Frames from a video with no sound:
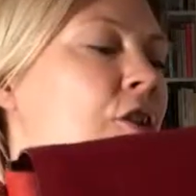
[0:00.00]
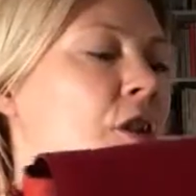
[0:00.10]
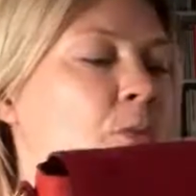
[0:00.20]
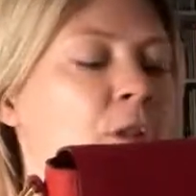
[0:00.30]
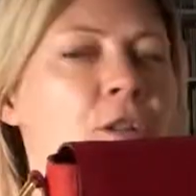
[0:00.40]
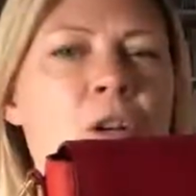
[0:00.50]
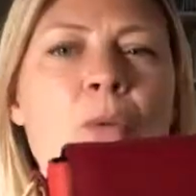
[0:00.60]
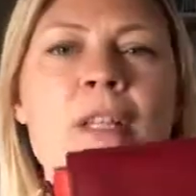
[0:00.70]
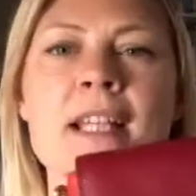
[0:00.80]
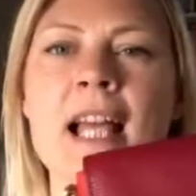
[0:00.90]
You know when you don't
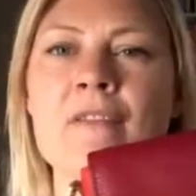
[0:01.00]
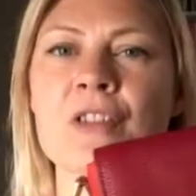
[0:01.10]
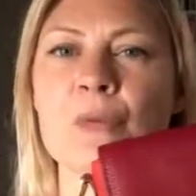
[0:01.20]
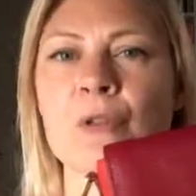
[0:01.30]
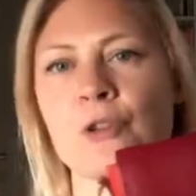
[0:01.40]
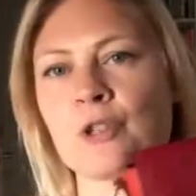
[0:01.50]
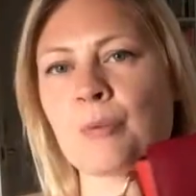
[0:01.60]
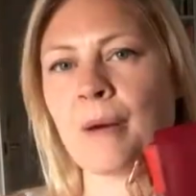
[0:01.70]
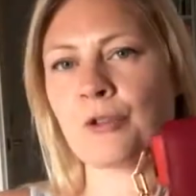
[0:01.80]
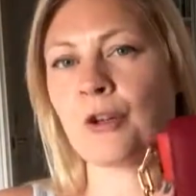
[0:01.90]
want to take everything with you, so
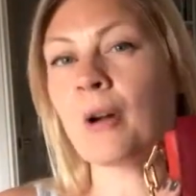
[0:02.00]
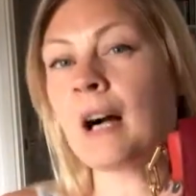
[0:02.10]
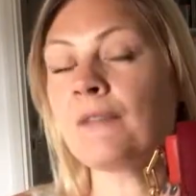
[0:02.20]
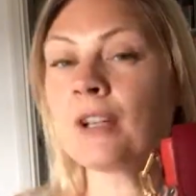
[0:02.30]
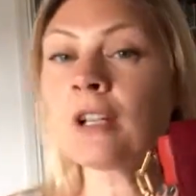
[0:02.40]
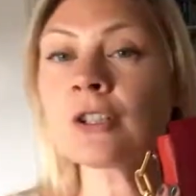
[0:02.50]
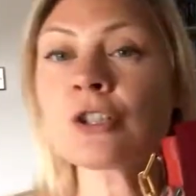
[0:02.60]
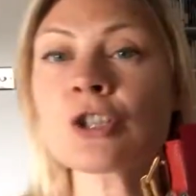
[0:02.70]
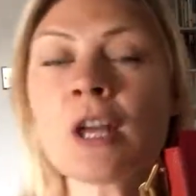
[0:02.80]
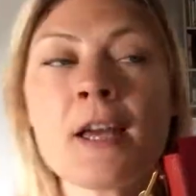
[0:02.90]
perhaps you're going out for
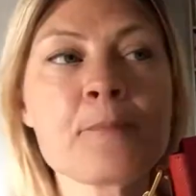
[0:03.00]
lunch,